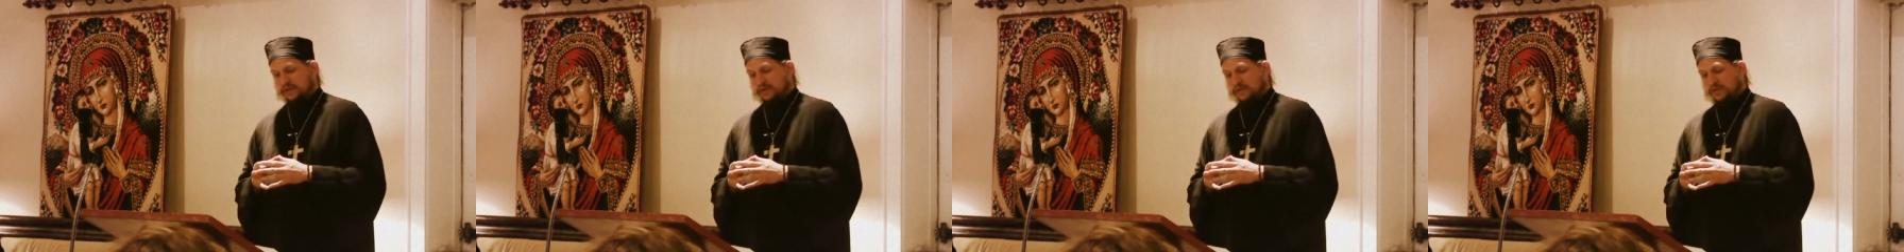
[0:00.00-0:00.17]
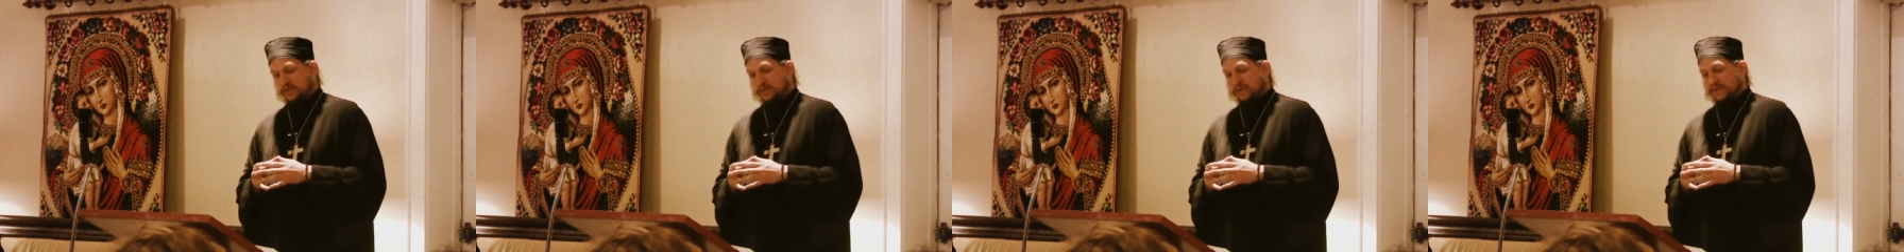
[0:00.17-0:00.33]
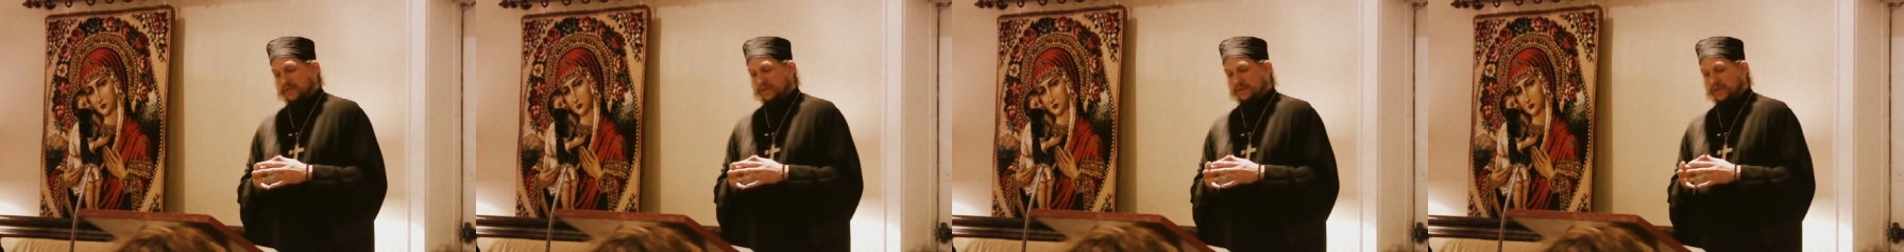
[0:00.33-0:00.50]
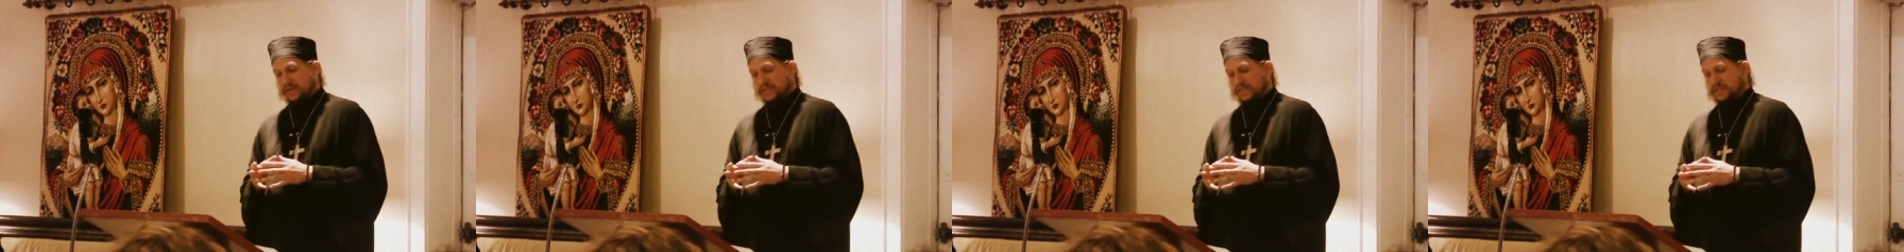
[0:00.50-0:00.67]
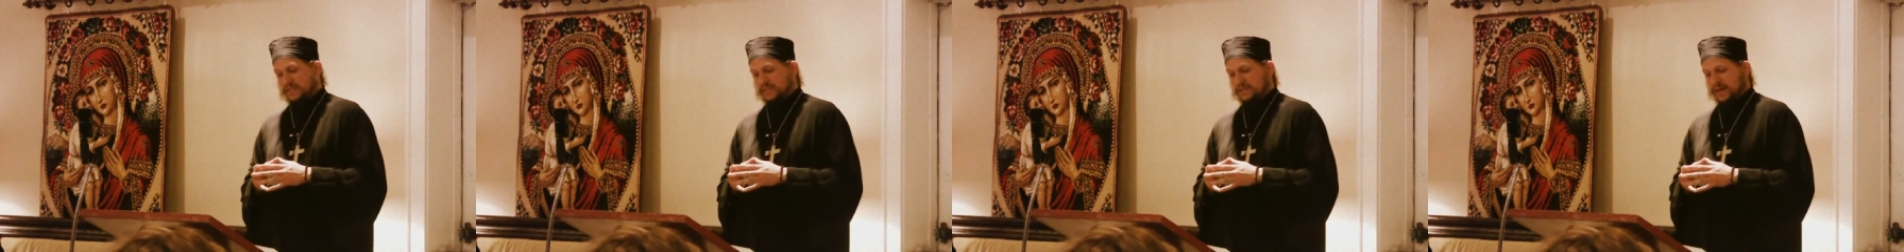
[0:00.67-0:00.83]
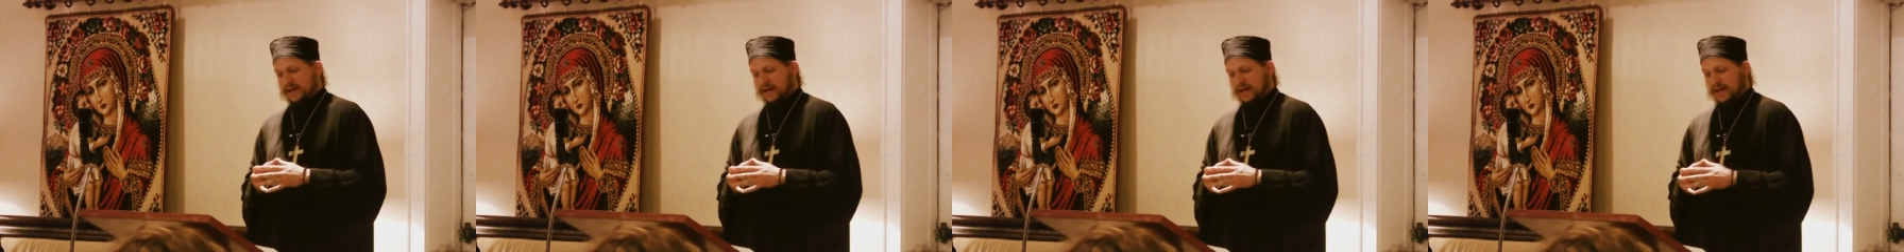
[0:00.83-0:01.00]
knew by the grace
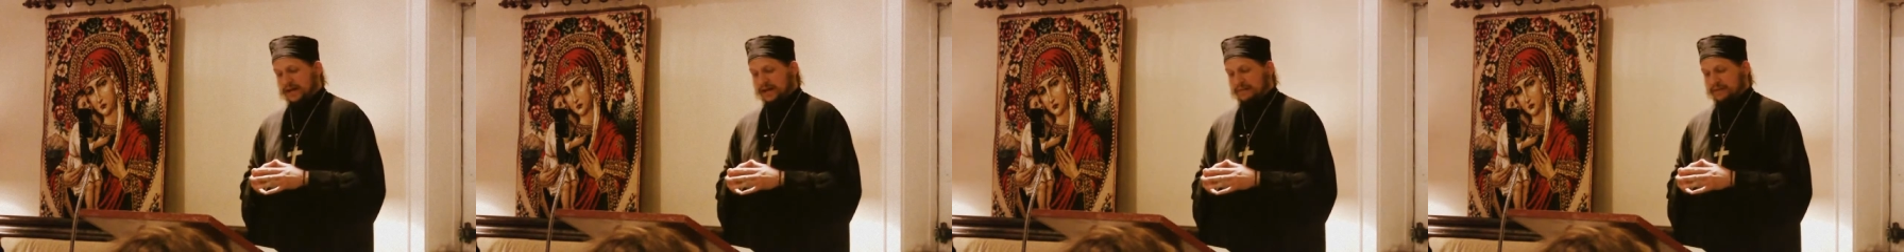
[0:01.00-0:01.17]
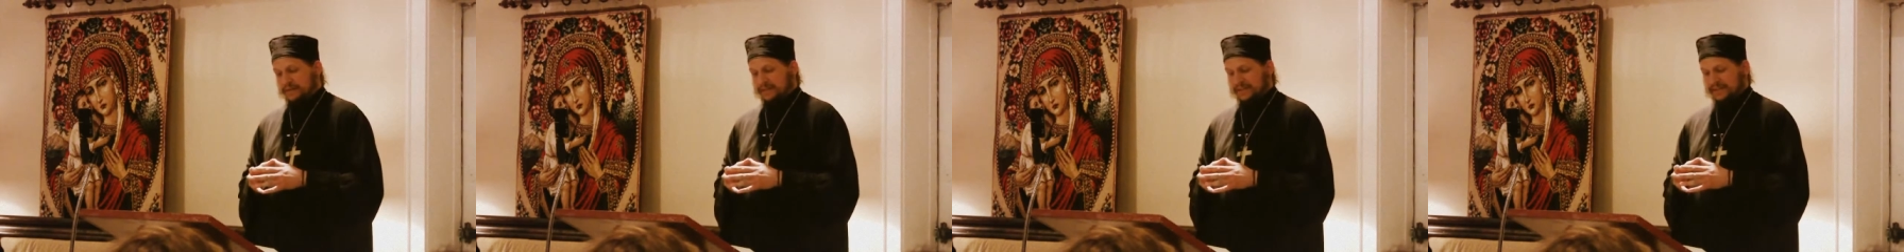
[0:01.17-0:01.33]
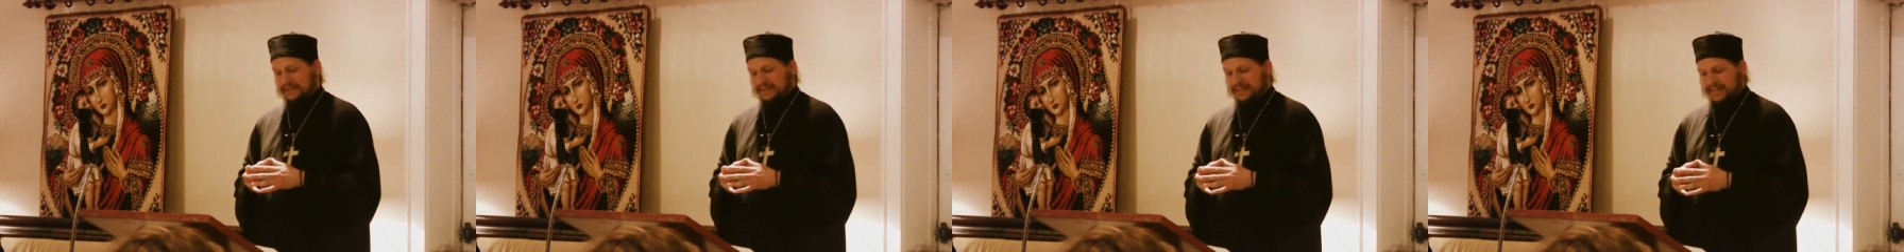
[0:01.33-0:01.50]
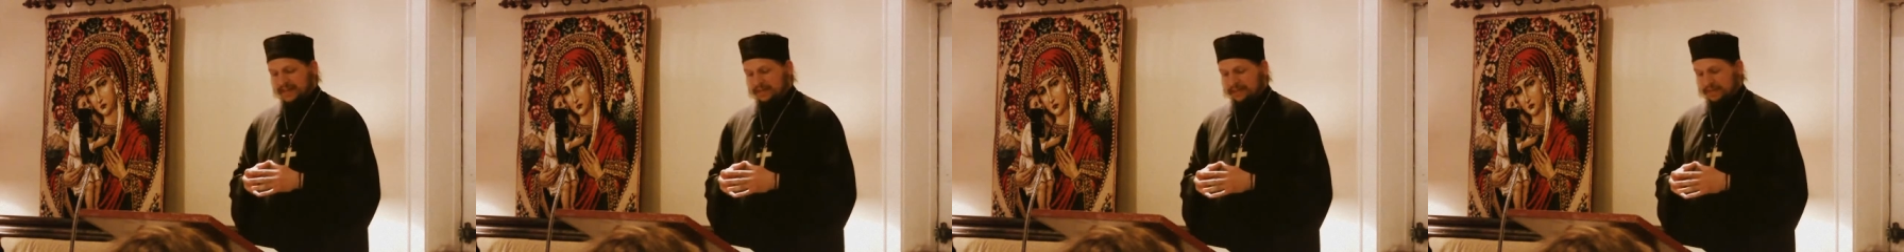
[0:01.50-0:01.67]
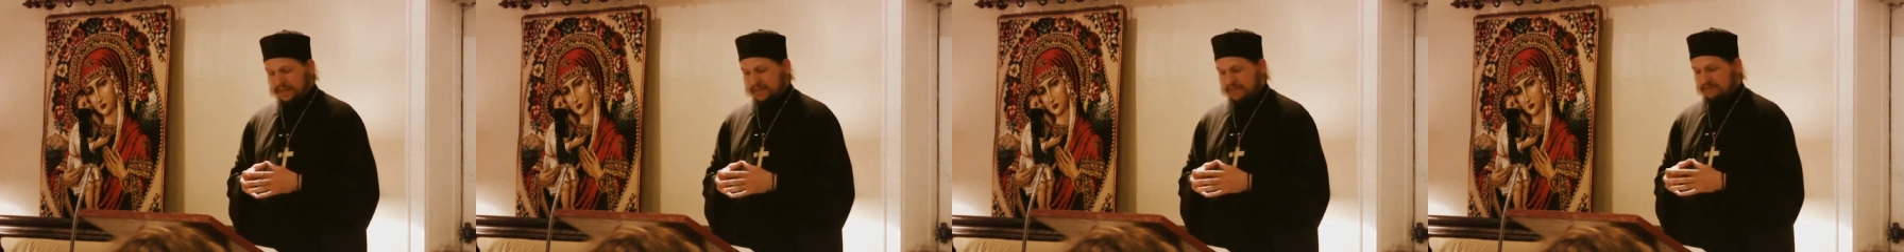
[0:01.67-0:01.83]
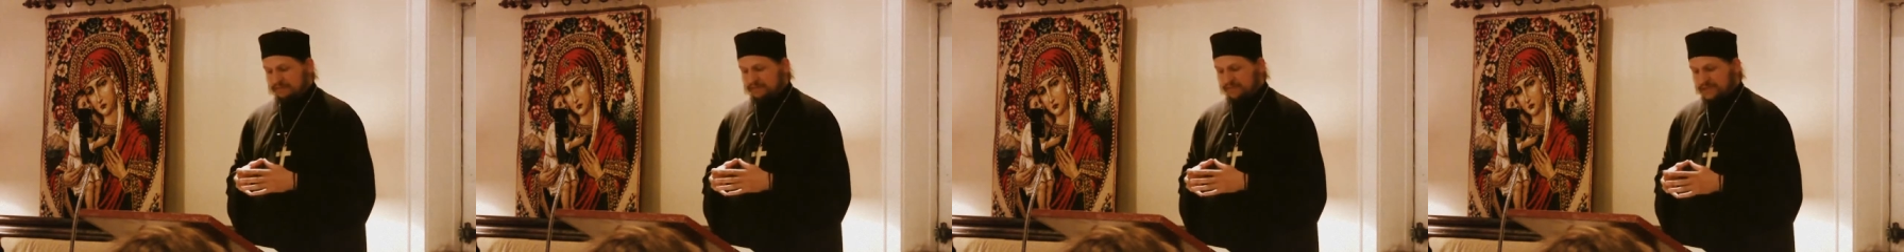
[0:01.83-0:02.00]
of God about the
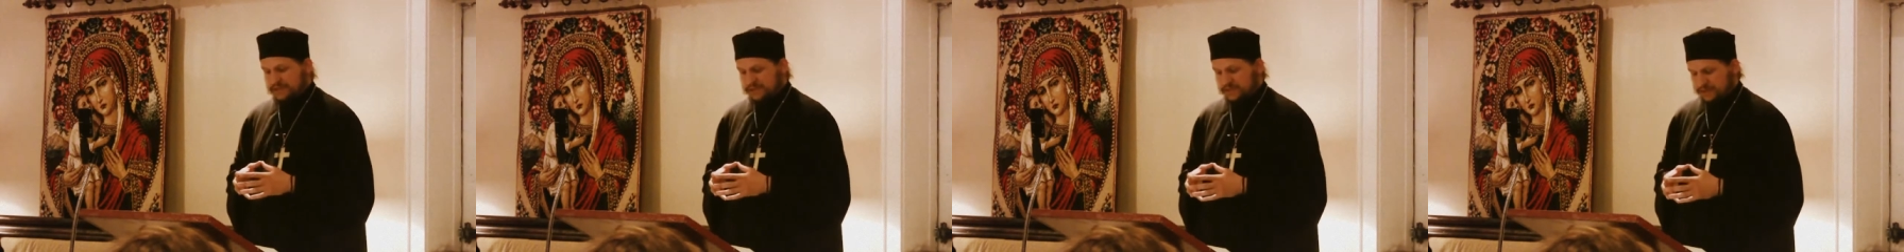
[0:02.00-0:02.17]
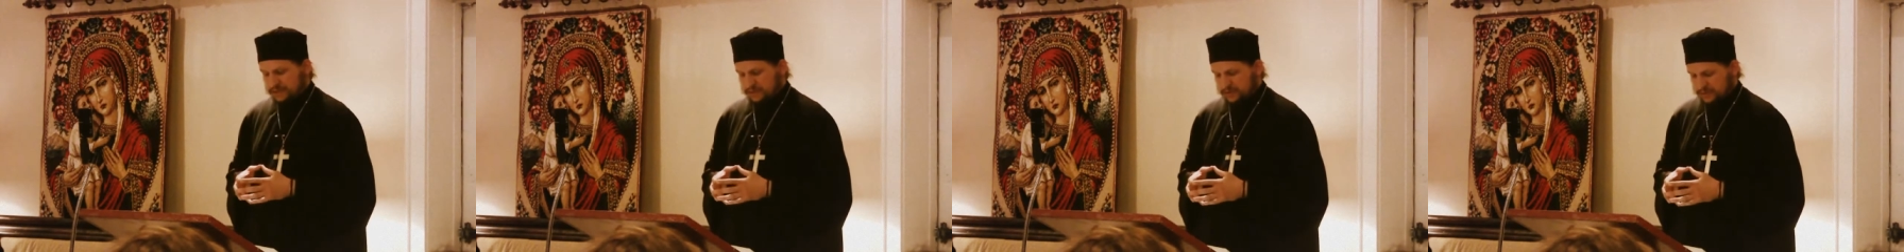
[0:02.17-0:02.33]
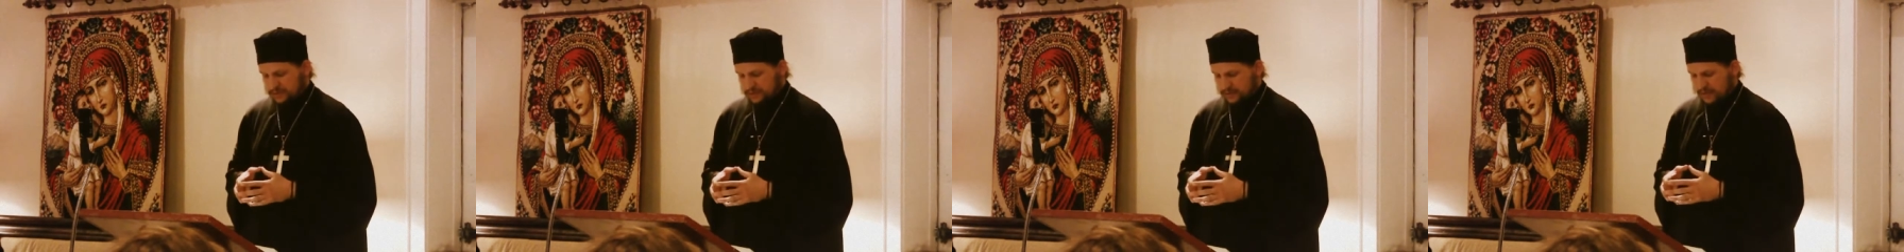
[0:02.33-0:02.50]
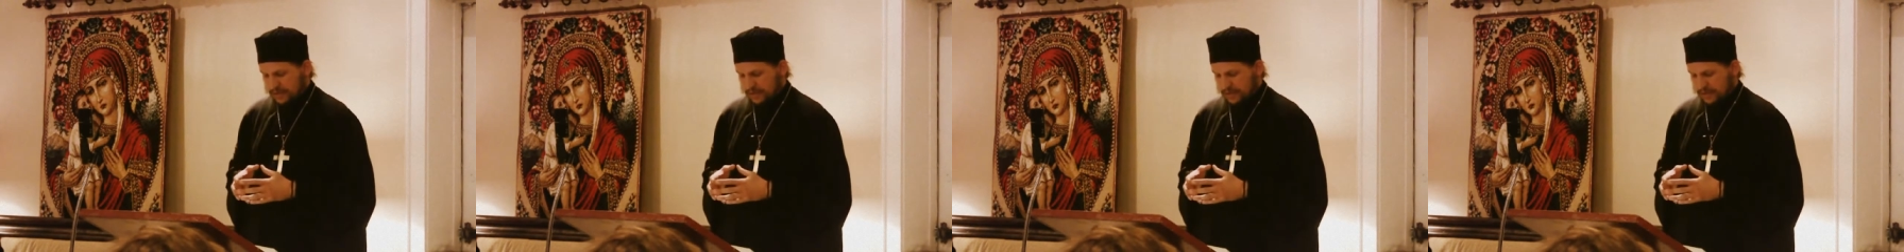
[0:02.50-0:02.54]
coming of visitors,